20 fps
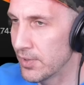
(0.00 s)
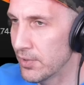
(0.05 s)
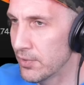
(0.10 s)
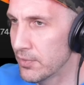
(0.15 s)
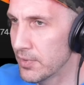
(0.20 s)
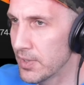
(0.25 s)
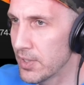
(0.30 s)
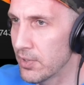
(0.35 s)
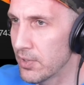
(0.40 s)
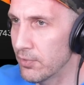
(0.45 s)

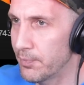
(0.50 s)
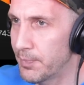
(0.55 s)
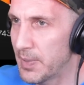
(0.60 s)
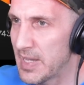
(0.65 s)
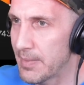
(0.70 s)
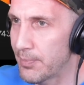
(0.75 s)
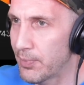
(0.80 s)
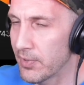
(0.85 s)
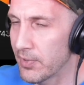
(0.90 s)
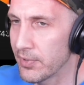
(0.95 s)
Who knew,
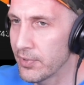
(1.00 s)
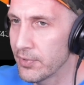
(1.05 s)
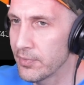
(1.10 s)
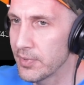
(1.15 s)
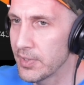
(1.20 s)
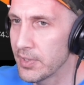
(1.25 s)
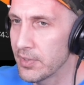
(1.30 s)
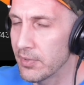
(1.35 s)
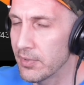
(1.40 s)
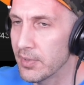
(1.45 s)
people? Who
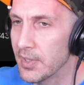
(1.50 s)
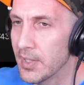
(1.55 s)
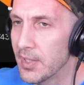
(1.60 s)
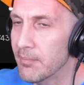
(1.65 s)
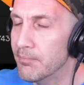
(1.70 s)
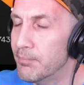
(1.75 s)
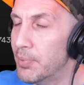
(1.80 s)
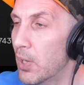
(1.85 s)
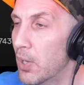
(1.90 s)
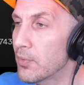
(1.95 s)
knew?
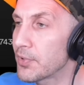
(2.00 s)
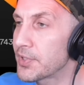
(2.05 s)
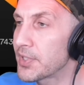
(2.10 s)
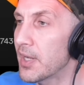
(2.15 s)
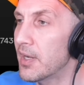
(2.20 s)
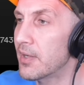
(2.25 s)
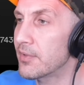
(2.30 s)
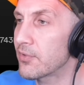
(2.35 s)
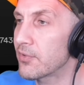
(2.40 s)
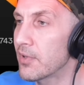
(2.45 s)
Both
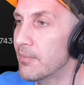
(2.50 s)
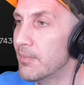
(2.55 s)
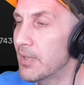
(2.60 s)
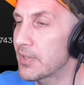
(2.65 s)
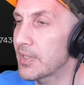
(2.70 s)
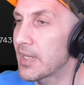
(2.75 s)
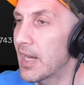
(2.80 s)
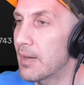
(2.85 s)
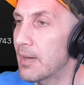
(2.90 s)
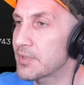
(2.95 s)
under a
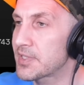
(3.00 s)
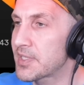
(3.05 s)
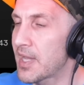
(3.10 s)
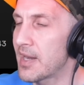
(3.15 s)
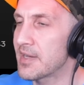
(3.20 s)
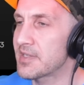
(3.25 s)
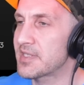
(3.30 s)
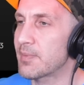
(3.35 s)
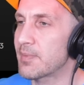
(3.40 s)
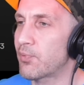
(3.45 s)
million. I was
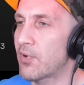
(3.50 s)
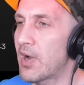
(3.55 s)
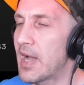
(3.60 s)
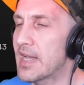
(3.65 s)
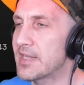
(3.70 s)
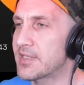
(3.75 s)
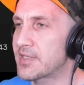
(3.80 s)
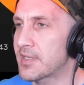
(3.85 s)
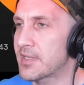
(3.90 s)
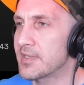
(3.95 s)
kind of
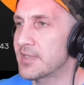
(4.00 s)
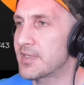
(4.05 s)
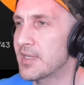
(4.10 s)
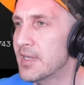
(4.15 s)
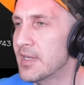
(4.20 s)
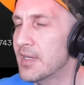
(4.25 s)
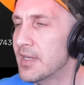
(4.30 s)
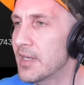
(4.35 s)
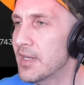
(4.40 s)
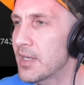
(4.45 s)
surprised because
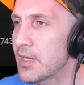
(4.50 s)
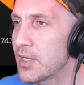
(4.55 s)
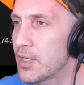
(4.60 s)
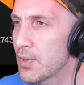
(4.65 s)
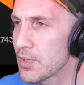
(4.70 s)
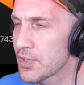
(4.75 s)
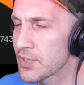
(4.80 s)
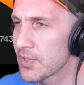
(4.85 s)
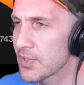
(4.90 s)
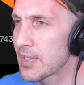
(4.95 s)

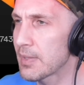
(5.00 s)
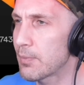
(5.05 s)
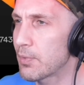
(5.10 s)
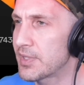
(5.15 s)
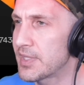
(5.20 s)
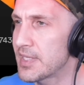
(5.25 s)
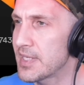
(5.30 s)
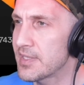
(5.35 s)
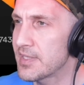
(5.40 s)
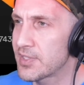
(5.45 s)
usually
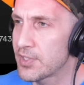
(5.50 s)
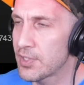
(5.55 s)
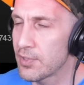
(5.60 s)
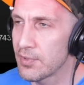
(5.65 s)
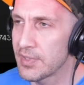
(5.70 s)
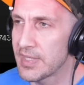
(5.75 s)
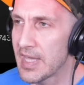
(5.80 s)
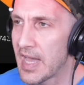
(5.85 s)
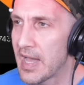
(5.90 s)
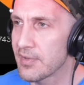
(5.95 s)
with these
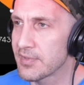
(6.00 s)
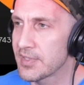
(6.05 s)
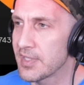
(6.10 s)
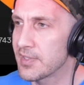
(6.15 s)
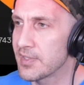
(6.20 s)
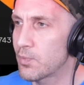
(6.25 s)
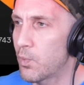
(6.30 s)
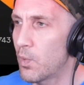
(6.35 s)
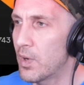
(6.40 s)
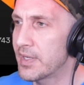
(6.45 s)

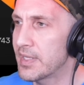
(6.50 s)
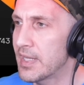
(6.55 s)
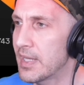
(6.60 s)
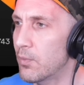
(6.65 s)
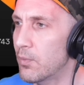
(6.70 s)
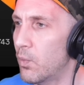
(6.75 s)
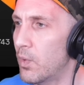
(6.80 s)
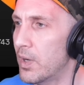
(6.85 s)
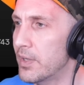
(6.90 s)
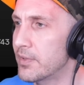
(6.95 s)
2000s
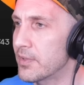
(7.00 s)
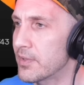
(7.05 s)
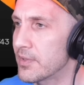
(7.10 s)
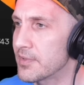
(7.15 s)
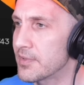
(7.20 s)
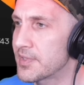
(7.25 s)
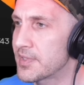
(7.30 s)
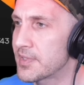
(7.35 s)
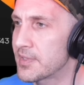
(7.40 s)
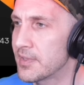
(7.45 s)
one-hit
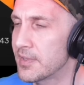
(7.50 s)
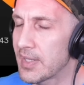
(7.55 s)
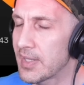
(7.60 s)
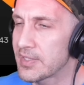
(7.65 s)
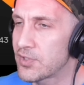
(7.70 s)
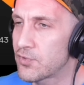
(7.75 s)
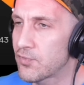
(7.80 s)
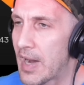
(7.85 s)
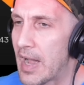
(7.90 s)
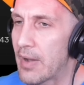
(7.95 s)
wonders,
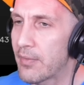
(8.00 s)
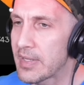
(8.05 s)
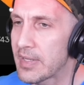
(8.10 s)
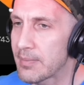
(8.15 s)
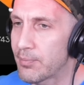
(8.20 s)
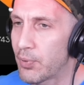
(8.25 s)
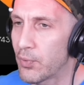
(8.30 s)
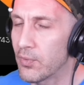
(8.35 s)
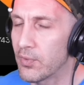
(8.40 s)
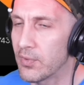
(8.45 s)
like
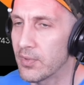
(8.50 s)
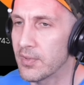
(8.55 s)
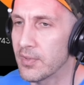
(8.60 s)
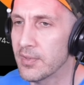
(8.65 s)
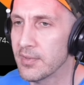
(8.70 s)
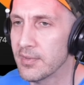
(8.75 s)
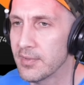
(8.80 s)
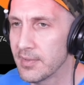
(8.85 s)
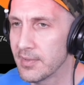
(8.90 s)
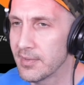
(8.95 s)
Drowning
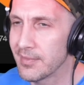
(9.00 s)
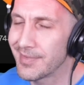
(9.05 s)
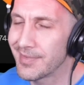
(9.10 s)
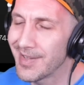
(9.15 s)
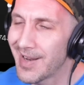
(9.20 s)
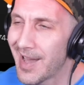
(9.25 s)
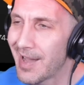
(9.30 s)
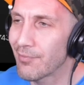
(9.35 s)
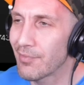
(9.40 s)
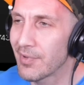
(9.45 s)
Pool,
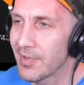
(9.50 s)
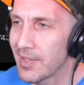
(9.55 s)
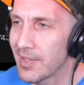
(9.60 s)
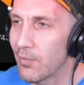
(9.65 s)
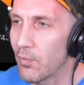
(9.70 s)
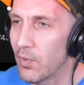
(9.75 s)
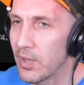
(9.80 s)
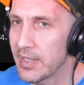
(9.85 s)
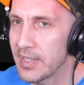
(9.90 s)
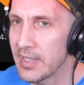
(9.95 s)
they're not really
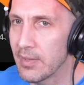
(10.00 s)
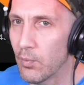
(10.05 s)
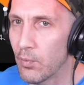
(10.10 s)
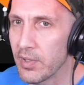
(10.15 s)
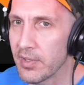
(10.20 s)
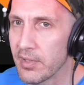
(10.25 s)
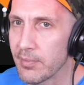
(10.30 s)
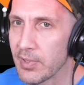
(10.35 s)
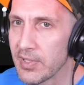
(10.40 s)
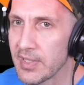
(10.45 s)
a one-hit
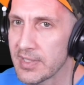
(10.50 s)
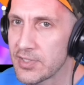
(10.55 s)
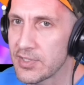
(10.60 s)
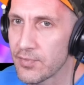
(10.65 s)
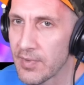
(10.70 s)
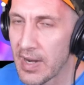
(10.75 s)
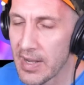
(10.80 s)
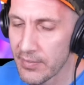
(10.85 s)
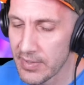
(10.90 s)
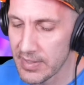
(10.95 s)
wonder, but like
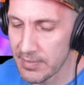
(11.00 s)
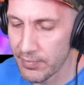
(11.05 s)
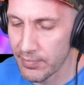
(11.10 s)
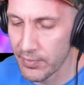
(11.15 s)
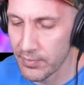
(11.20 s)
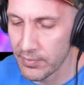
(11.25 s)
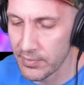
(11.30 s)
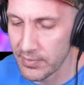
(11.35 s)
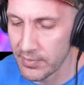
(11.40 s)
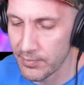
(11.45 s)
Drowning
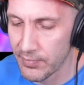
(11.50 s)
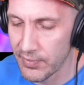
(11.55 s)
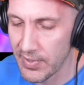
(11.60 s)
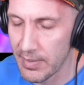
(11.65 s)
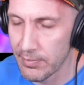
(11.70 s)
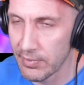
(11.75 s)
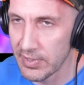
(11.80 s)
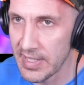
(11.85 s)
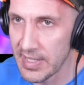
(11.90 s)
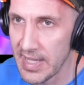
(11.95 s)
Pool
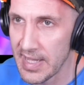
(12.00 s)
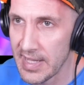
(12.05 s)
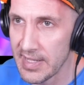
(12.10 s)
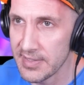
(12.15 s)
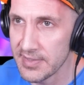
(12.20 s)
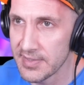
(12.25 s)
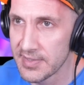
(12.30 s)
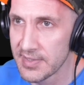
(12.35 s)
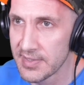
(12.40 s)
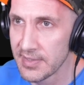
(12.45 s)
probably
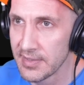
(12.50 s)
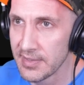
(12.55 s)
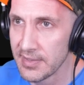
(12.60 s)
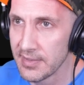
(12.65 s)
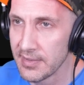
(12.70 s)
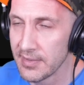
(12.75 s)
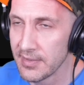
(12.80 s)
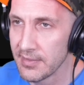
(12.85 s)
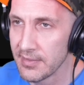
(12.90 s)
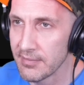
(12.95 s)
has
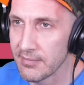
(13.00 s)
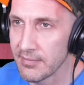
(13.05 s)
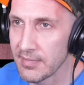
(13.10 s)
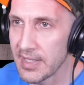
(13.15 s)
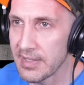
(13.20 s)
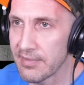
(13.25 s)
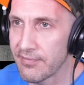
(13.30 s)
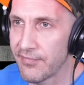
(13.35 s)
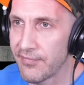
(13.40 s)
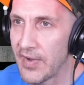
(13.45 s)

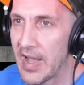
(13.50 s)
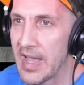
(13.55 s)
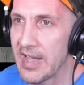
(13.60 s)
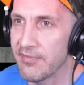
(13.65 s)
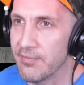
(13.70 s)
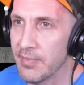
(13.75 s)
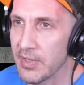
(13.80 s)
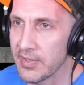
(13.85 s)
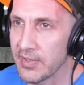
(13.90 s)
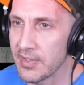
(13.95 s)
like
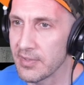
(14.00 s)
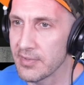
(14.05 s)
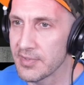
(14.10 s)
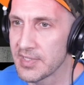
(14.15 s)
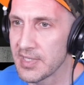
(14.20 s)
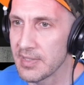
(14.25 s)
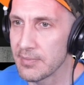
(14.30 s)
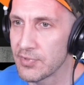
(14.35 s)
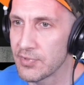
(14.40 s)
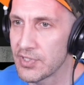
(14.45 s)
5 million or
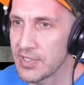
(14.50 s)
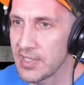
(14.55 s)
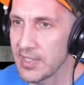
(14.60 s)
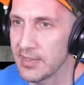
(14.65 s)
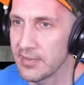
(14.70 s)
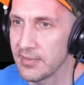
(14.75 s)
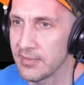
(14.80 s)
some shit.